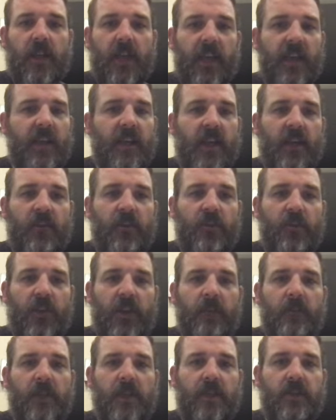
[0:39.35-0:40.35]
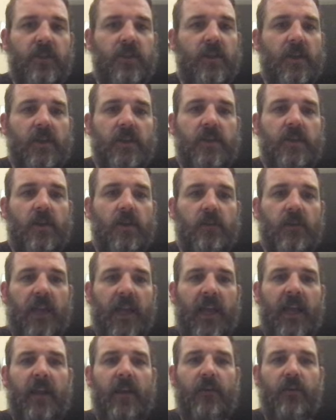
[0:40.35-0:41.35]
and have a family just don't
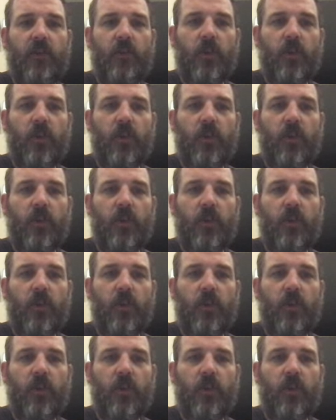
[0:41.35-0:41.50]
have.